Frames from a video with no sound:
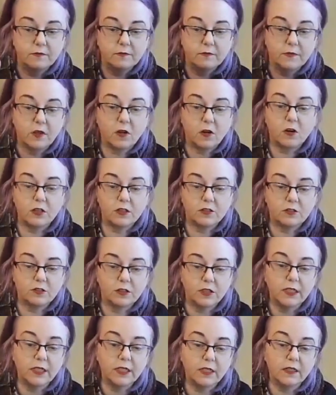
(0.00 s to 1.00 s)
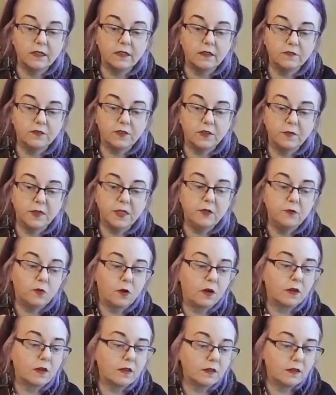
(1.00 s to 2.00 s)
the artistry of the
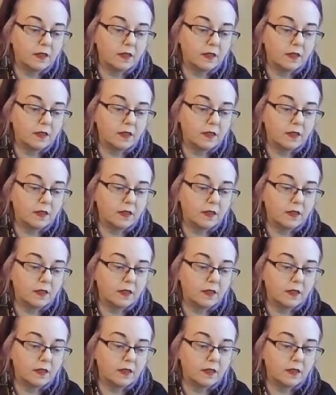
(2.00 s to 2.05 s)
beadwork